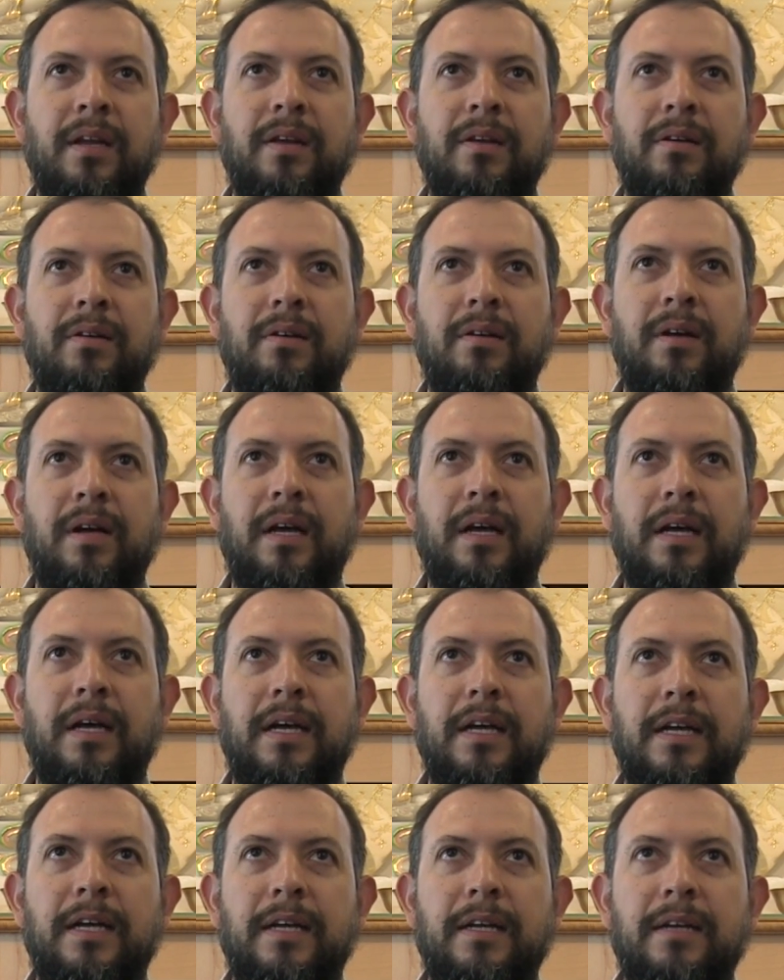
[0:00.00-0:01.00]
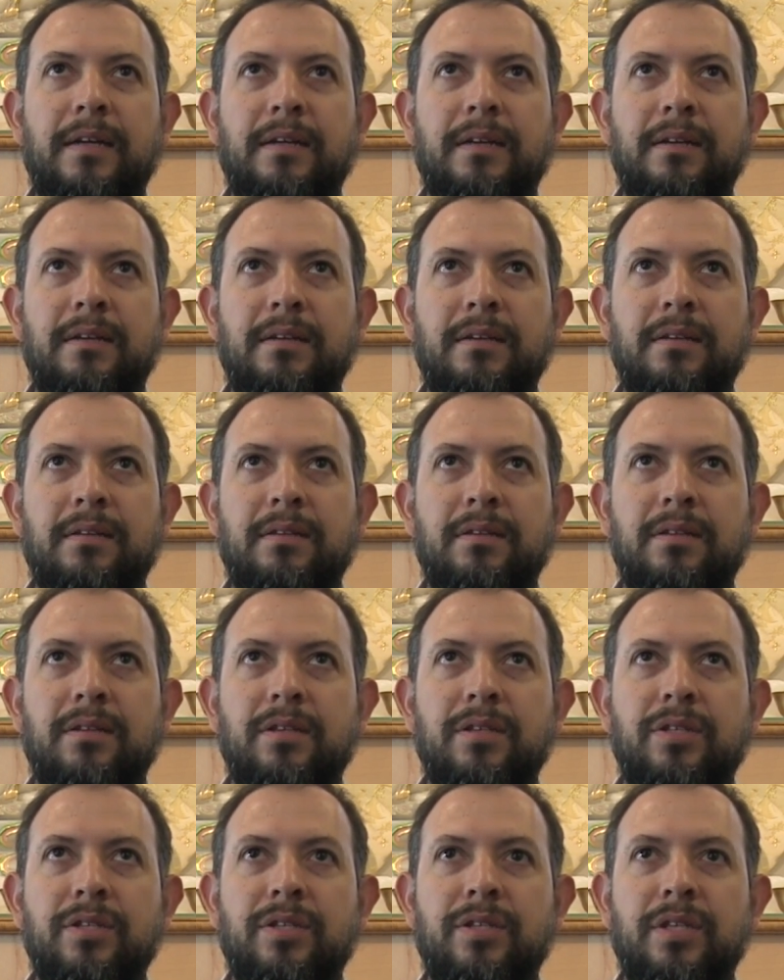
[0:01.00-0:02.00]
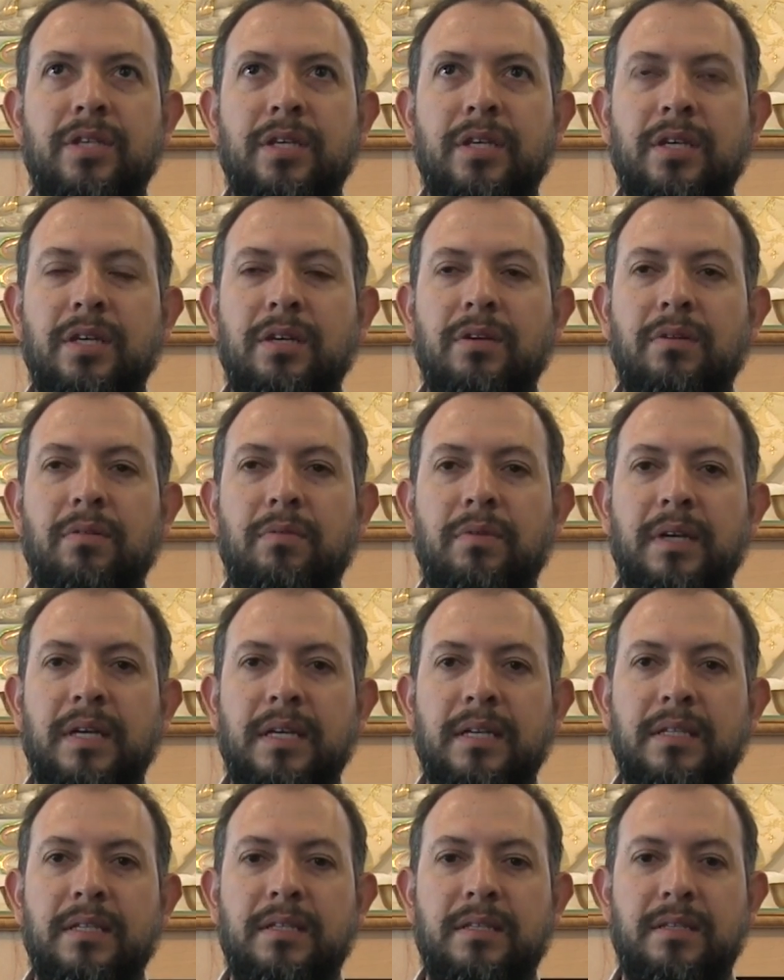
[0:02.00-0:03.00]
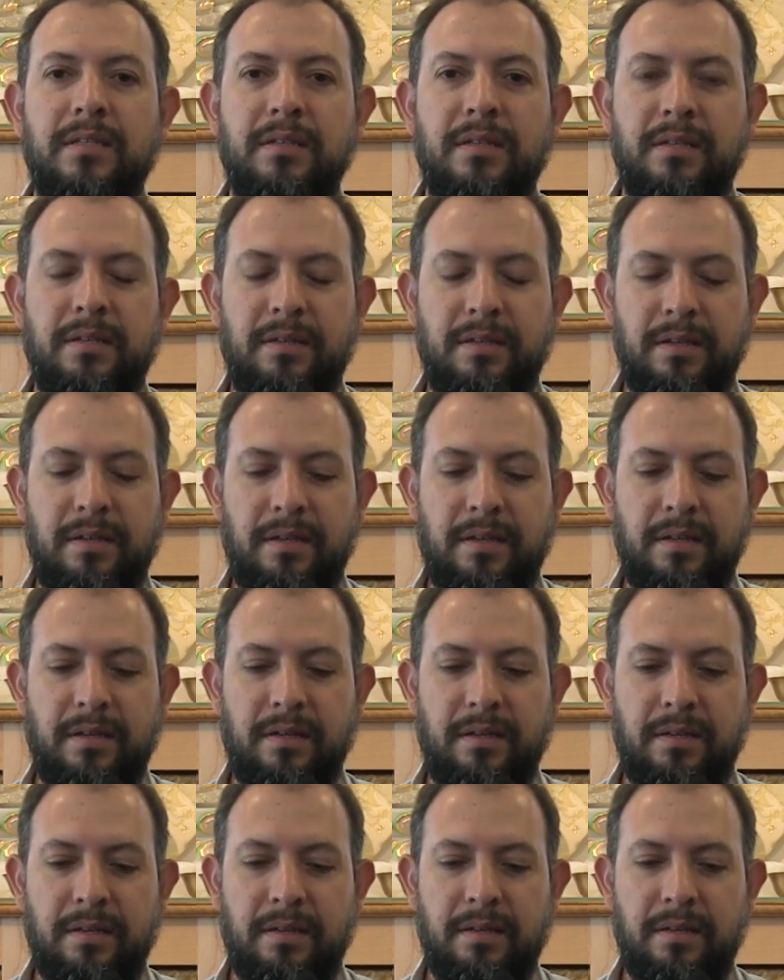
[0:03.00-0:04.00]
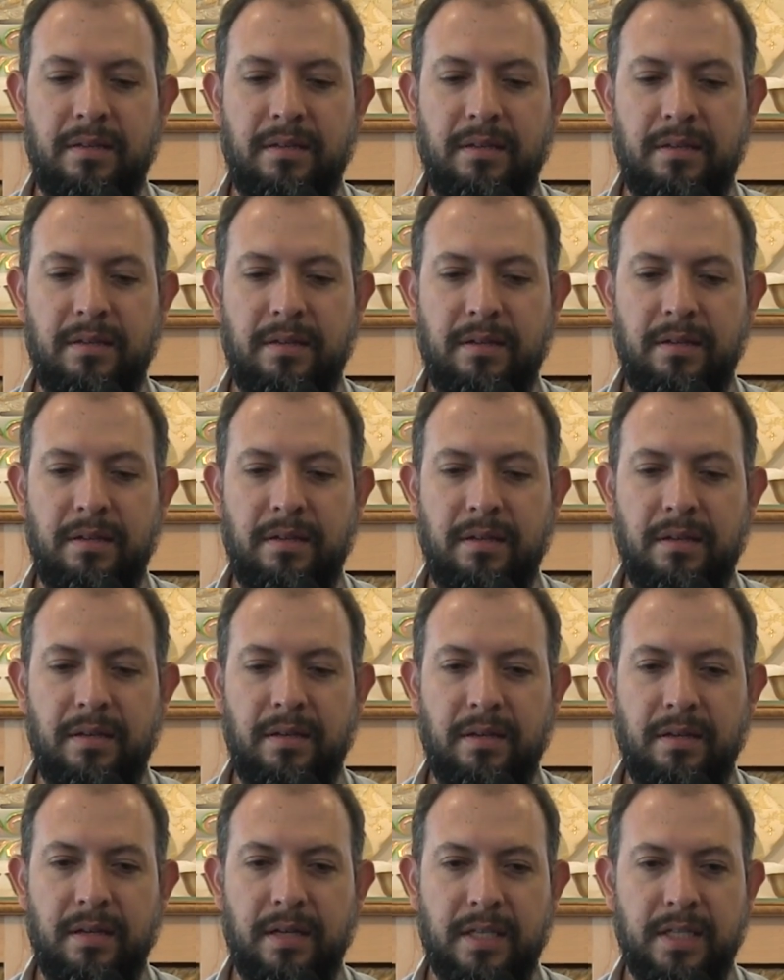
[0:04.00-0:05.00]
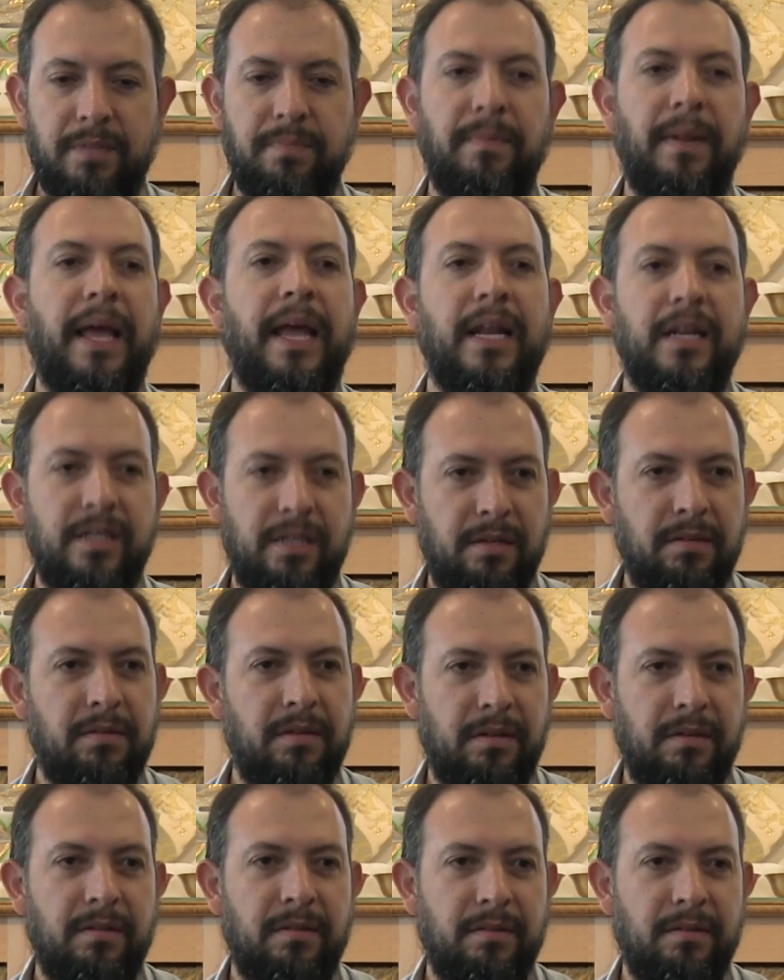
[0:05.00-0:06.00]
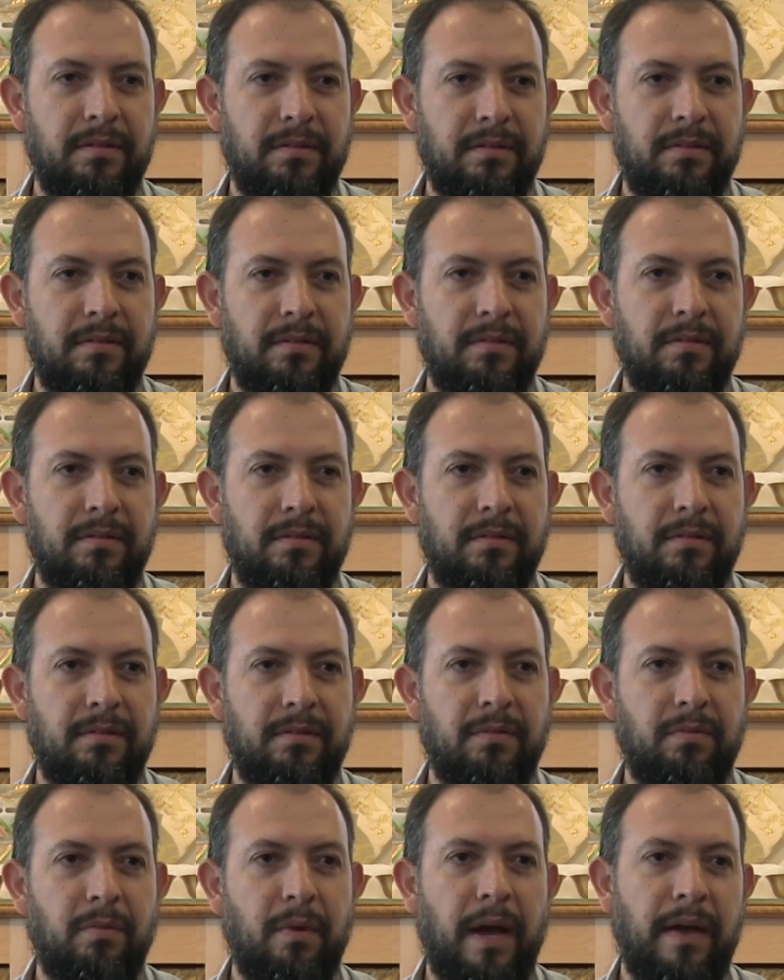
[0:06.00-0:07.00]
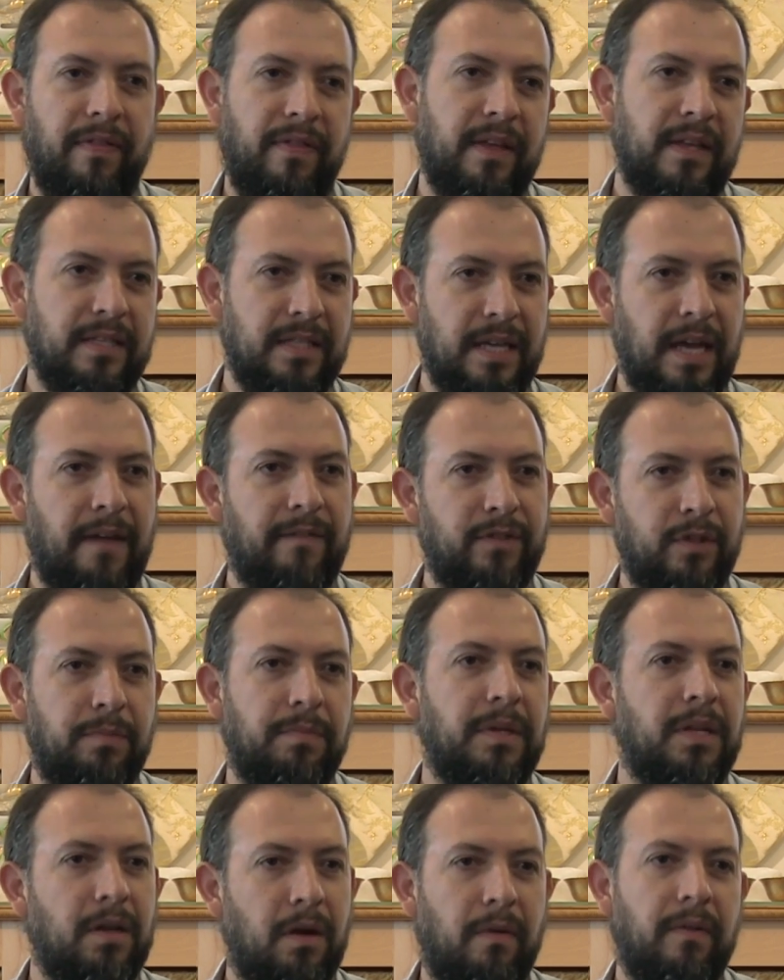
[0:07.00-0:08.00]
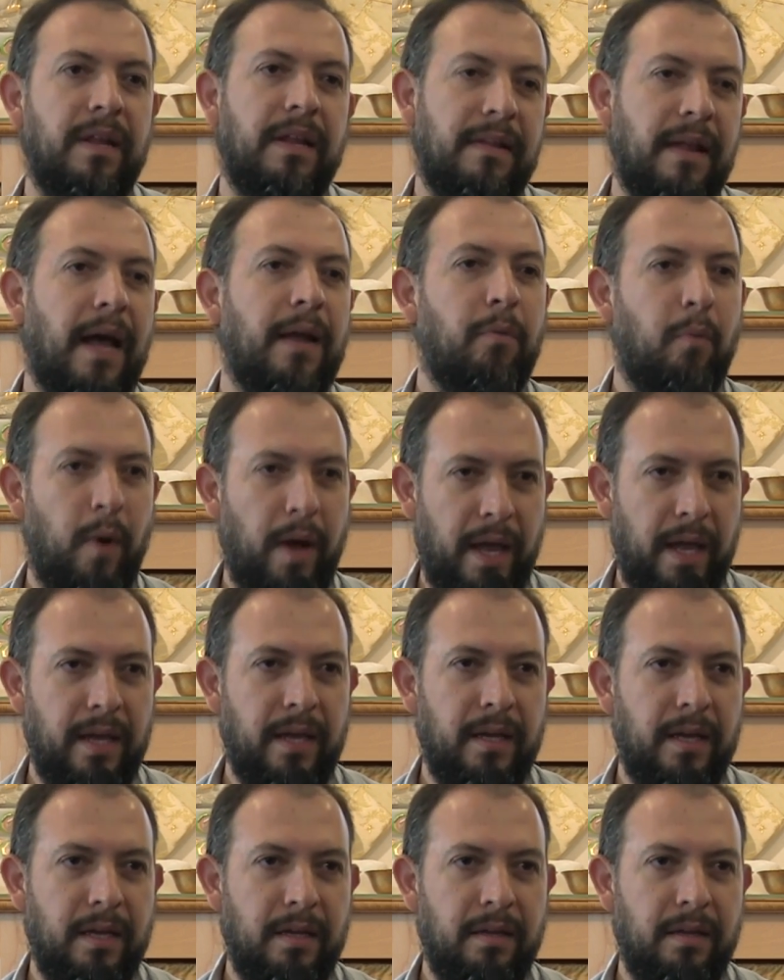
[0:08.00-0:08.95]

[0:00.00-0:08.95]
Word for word: no, uh, she always uh, explained why things have to be done in that way